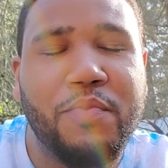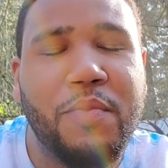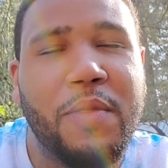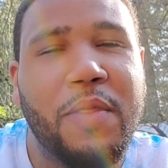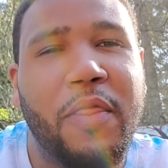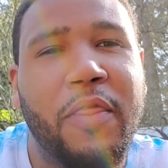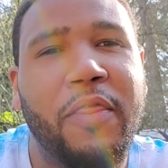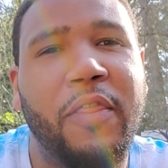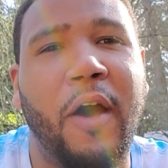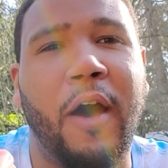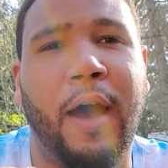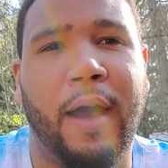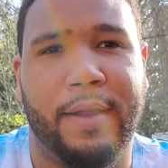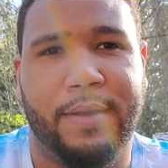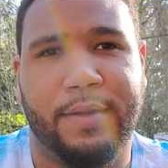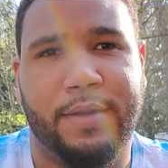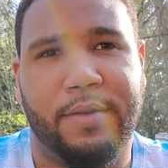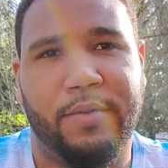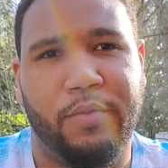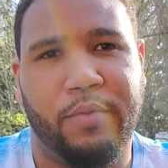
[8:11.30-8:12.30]

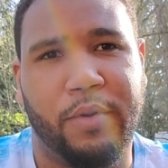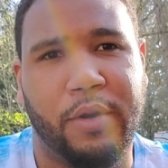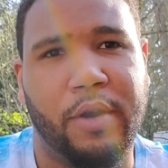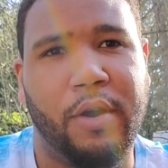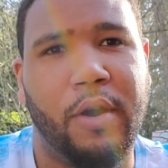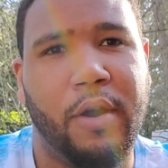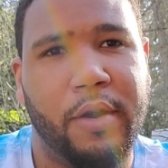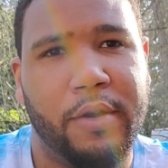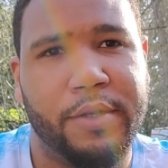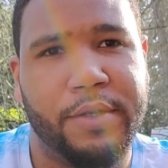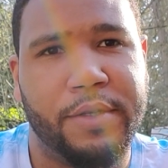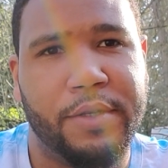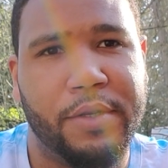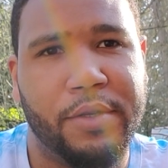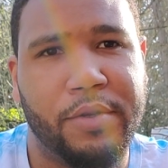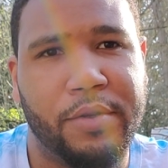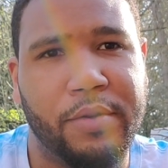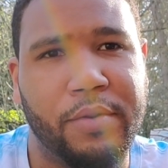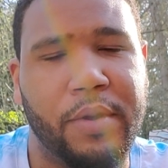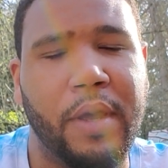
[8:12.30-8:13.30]
thoughts in regards
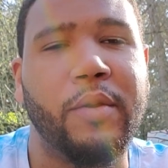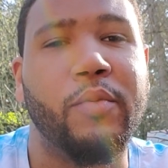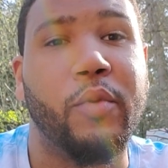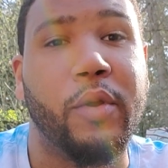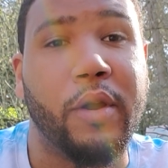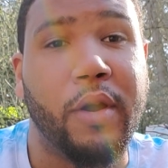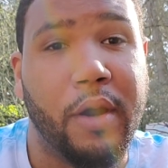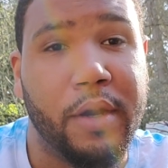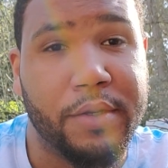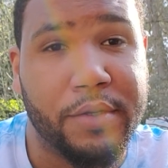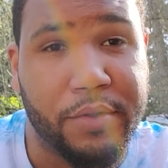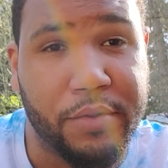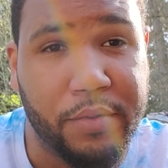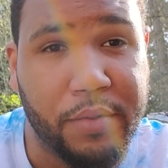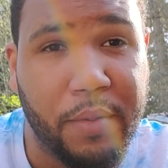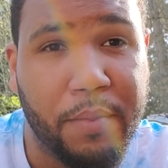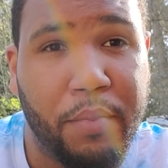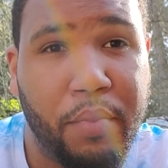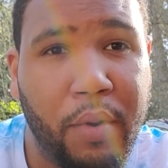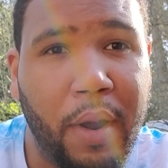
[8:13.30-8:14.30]
to
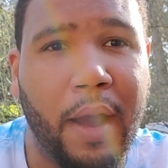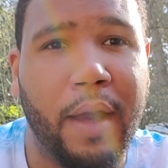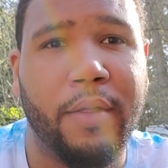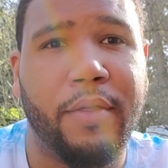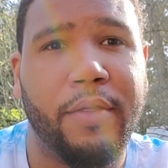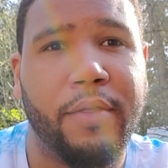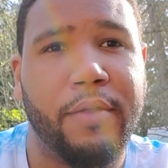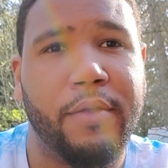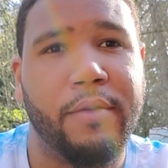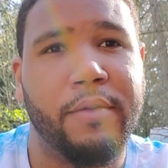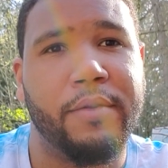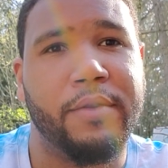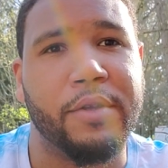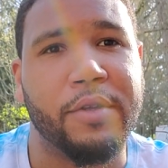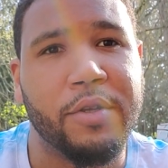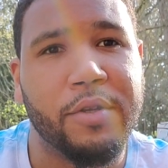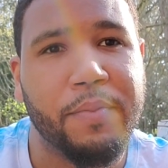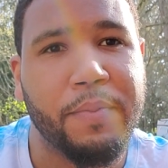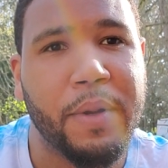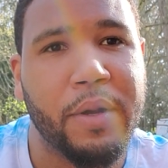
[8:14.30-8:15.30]
the breath, the
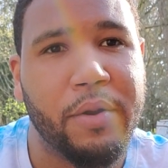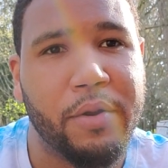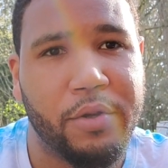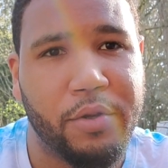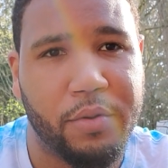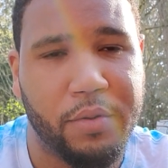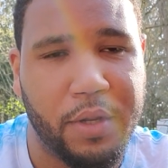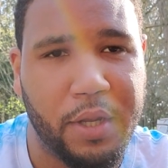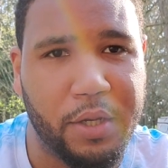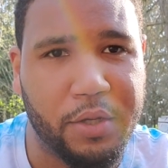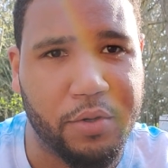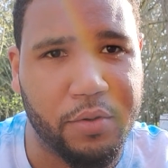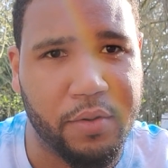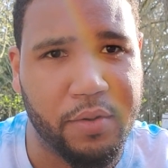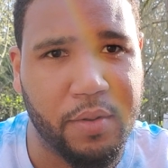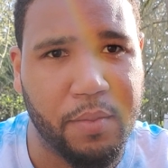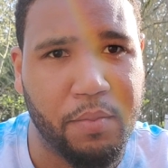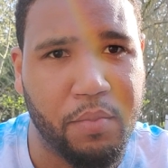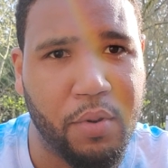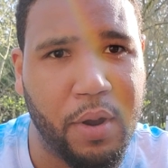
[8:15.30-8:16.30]
spiritual nature of
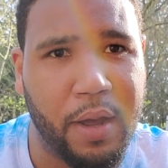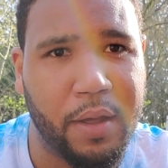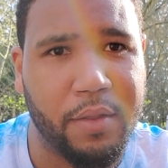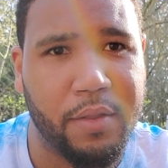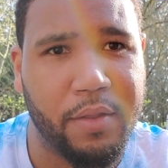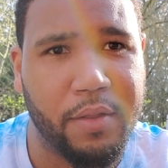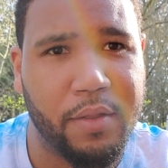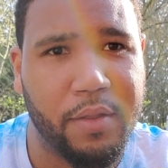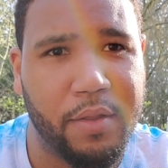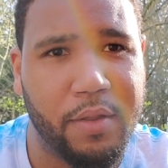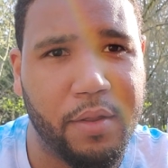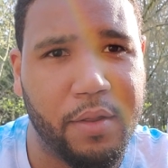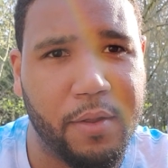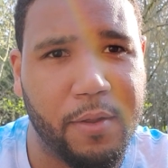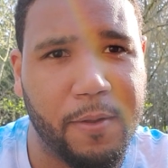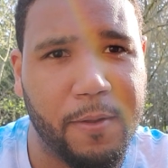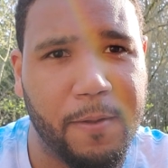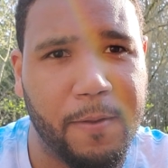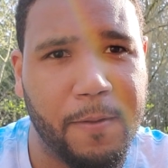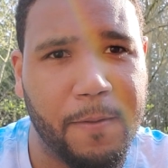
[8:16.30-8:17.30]
the breath.
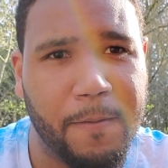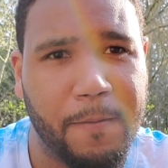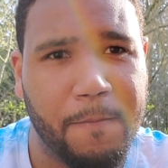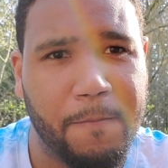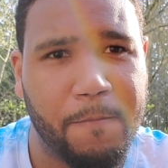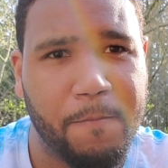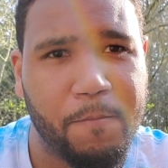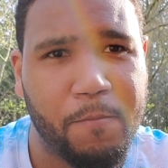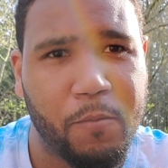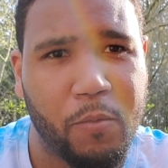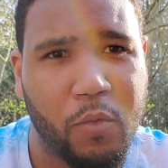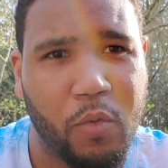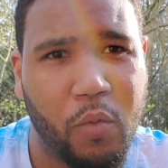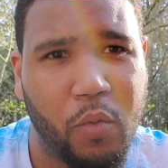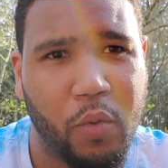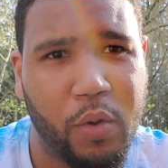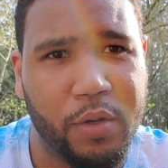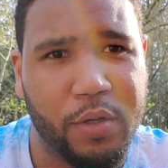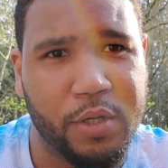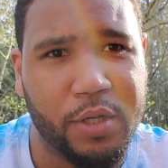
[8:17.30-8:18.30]

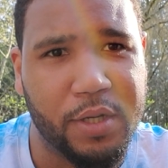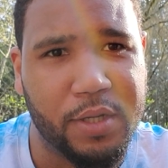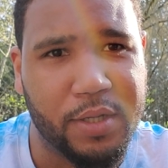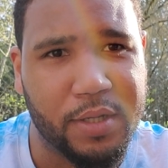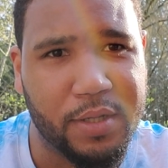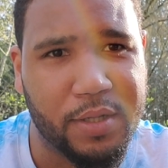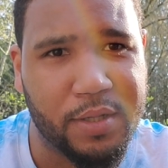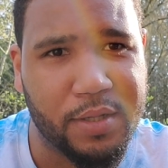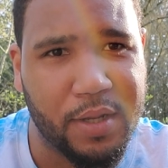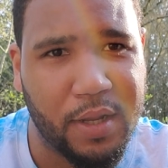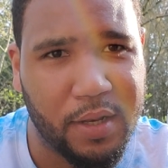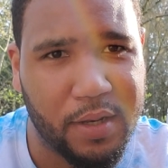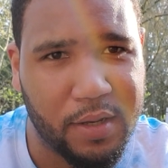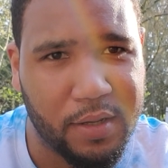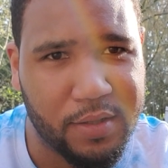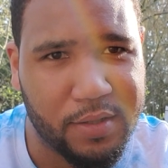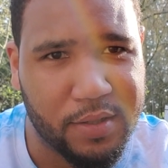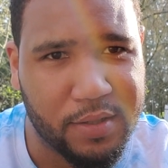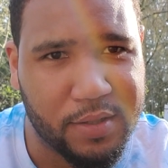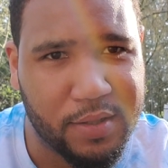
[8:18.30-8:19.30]
When Jesus sent
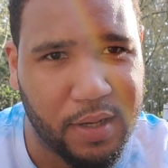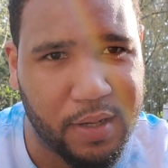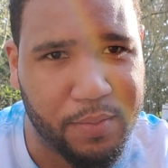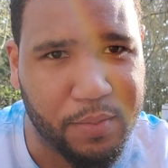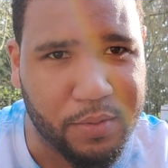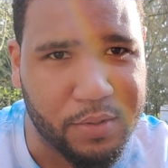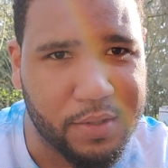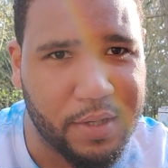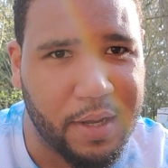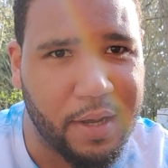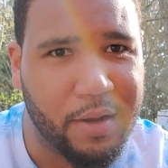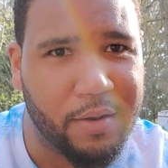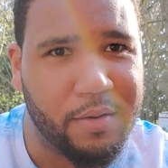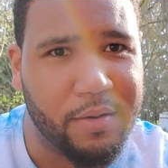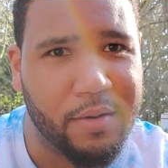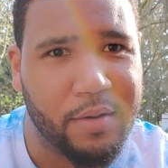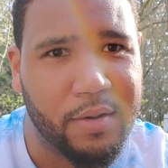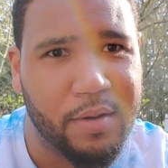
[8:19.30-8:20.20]
his disciples down